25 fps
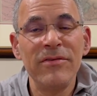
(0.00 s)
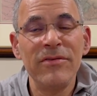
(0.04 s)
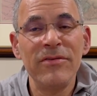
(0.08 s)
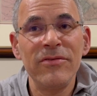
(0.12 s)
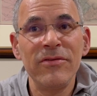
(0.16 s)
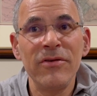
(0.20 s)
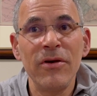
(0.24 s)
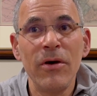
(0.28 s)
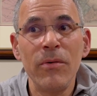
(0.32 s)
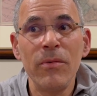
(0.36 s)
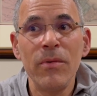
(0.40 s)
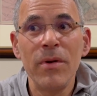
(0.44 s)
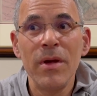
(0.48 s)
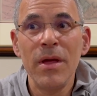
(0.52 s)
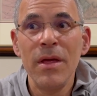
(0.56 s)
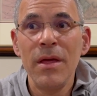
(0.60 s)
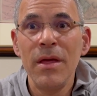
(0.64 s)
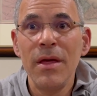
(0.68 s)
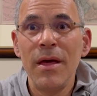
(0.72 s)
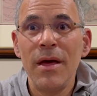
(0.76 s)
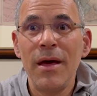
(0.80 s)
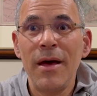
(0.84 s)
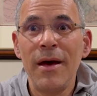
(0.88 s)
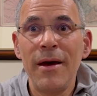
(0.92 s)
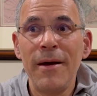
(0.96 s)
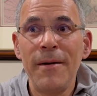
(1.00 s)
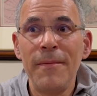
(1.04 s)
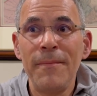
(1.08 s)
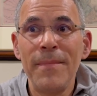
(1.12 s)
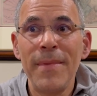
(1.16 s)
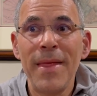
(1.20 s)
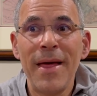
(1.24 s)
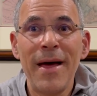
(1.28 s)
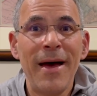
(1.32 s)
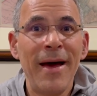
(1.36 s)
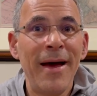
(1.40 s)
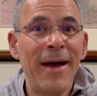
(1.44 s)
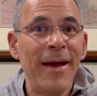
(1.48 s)
So um,
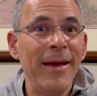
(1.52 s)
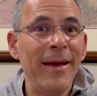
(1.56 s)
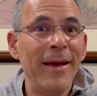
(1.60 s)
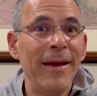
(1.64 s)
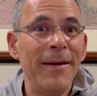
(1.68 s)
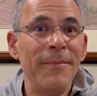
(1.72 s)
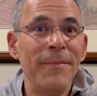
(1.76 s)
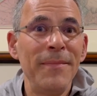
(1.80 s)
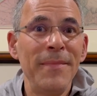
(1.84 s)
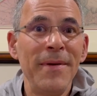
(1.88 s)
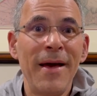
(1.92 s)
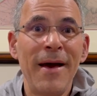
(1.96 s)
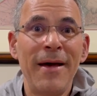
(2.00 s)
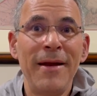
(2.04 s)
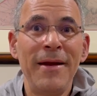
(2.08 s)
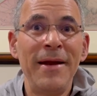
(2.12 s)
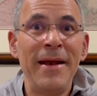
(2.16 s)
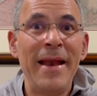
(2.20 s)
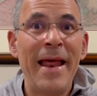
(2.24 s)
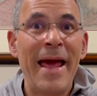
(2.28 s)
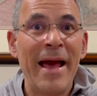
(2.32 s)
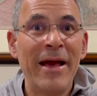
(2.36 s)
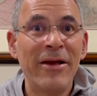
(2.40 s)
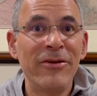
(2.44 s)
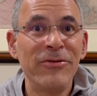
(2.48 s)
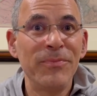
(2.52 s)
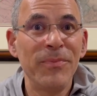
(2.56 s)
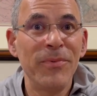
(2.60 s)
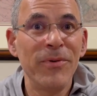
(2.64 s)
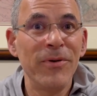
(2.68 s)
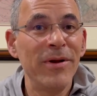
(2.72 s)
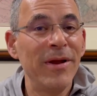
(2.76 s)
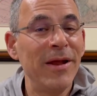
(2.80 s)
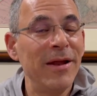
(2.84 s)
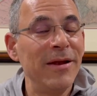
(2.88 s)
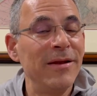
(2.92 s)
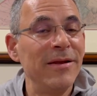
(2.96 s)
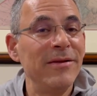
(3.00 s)
I am not an expert
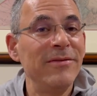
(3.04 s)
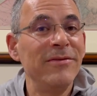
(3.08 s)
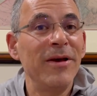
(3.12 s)
on the